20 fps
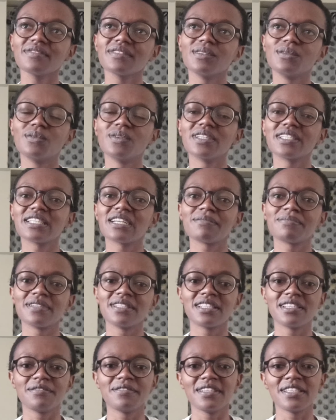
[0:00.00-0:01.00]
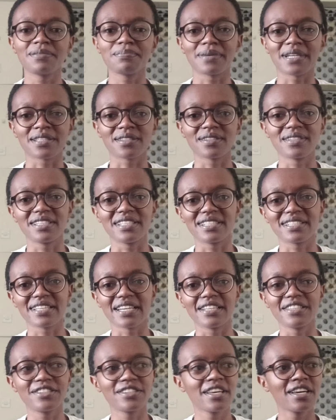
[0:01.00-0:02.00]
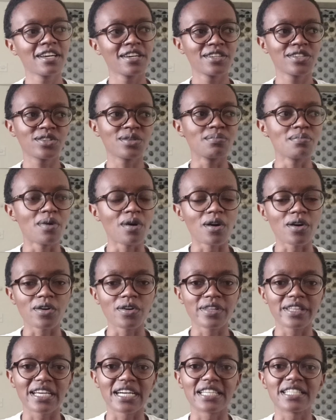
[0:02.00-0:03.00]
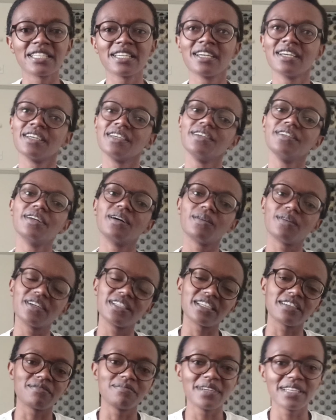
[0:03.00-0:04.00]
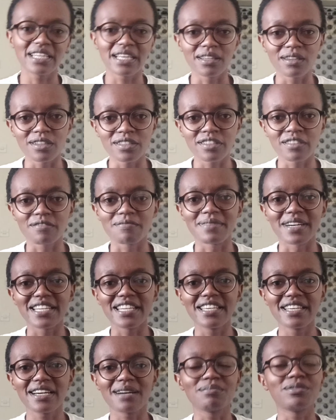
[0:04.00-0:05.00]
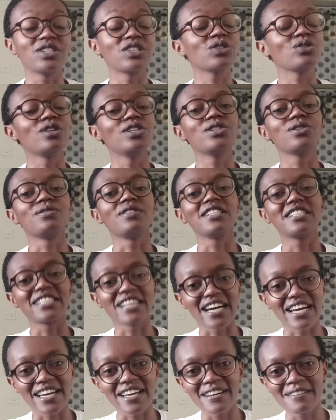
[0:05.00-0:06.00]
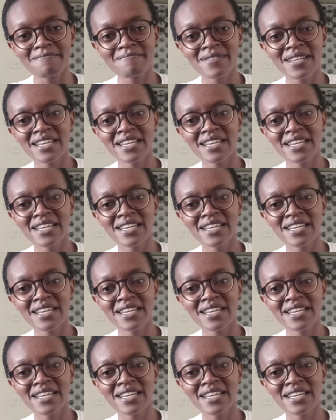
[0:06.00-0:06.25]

what happens if this person decides tomorrow that, I've made a lot of money, I'm just going to retire,